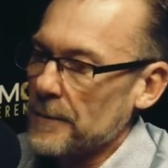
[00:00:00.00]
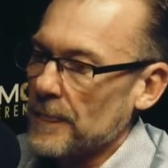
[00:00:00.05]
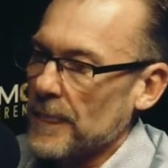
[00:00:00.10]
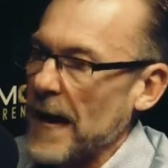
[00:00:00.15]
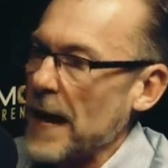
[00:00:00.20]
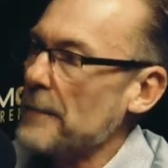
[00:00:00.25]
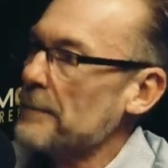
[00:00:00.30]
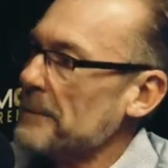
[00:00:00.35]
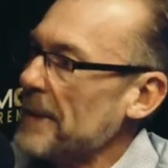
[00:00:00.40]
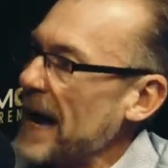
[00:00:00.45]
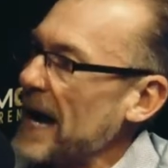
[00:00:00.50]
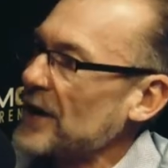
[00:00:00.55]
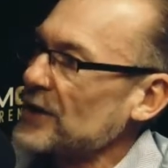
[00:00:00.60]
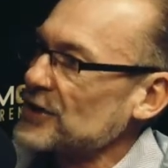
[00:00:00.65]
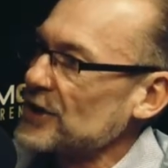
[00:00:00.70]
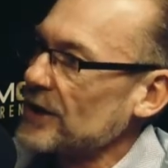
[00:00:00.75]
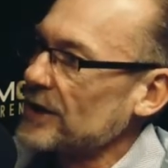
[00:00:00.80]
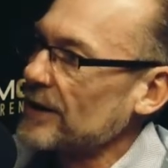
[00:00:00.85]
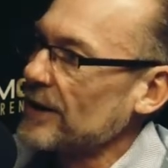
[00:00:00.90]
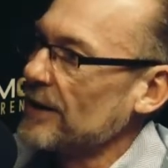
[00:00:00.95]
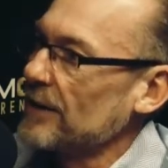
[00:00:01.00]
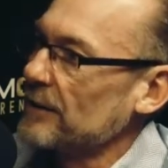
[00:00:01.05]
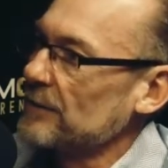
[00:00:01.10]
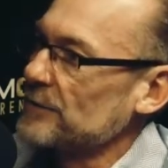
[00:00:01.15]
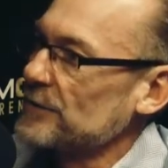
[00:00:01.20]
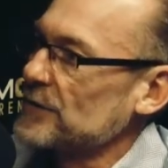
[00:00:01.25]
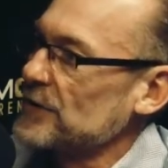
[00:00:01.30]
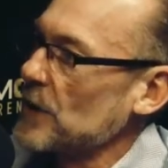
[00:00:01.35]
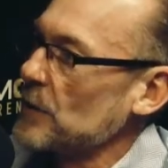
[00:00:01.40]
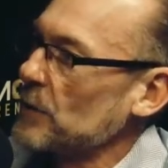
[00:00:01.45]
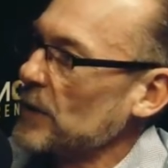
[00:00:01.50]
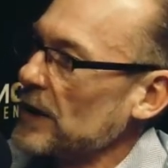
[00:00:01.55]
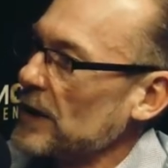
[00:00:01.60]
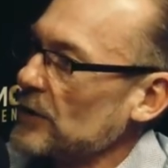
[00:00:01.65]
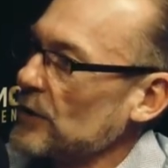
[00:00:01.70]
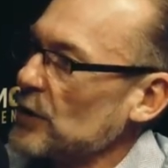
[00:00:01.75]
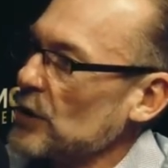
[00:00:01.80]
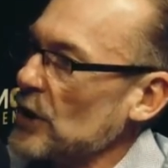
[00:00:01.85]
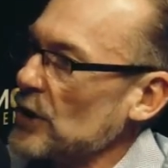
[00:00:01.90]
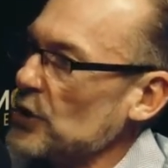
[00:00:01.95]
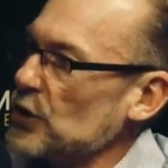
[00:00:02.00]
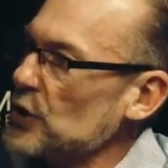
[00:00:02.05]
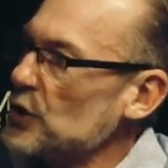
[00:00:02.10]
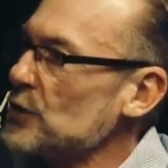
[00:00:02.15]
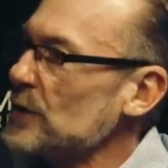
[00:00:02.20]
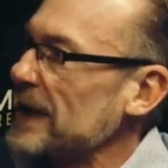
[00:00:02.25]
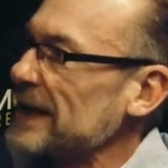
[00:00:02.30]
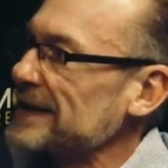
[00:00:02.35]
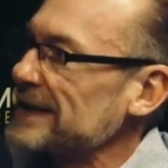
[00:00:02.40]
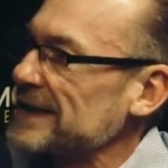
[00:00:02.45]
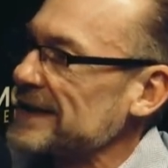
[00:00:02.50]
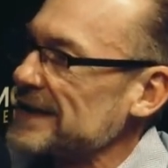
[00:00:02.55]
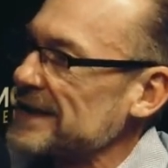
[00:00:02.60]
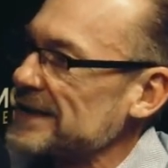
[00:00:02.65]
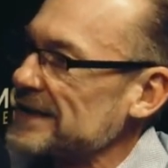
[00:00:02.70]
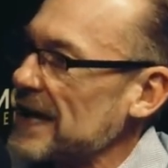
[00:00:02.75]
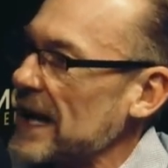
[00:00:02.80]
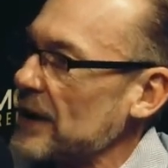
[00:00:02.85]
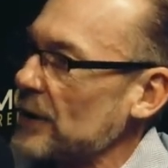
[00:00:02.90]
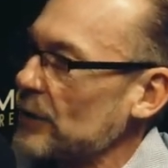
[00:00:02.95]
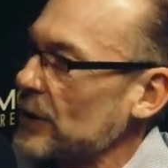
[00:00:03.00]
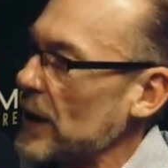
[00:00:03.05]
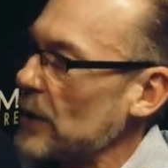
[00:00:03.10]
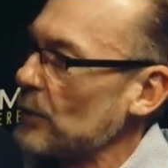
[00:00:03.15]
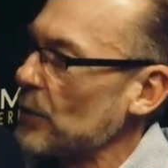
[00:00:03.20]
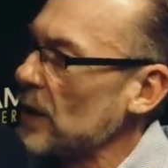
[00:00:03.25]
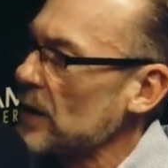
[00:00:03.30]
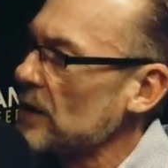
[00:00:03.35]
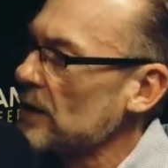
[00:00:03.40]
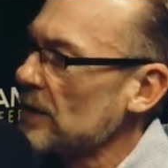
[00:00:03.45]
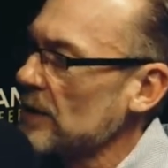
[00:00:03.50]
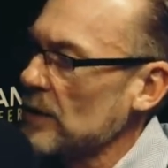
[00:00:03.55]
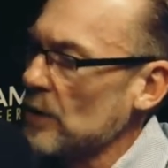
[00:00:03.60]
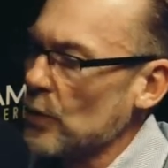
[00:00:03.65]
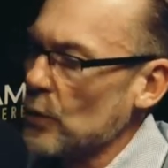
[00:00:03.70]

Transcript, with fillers: that magic of someone that you get to decide okay when